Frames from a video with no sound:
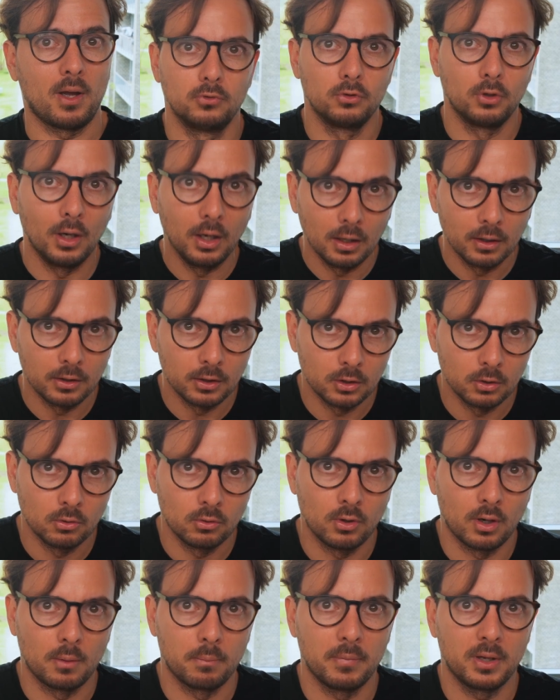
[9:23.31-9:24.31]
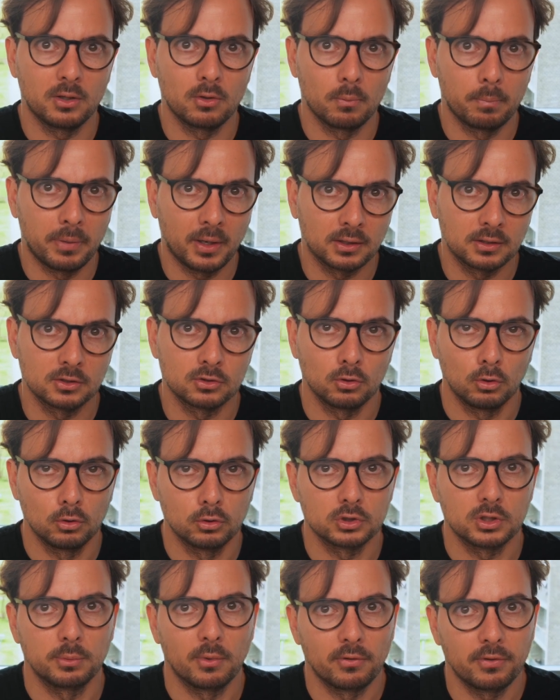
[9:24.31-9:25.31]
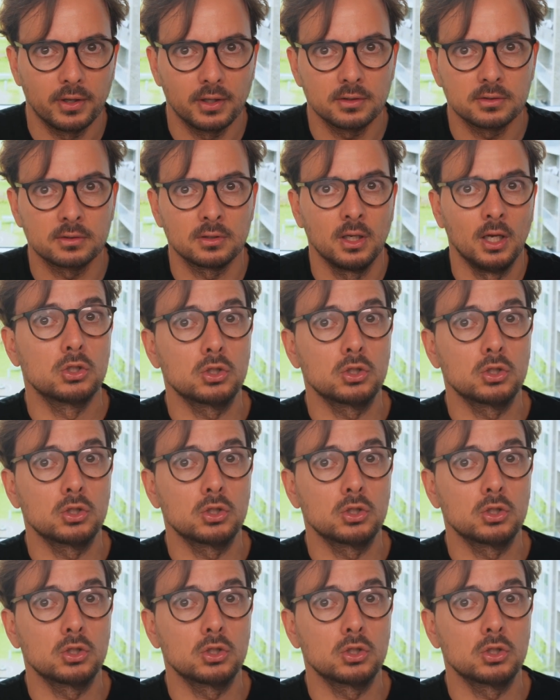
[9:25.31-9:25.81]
drill you and make you practice all those type of things.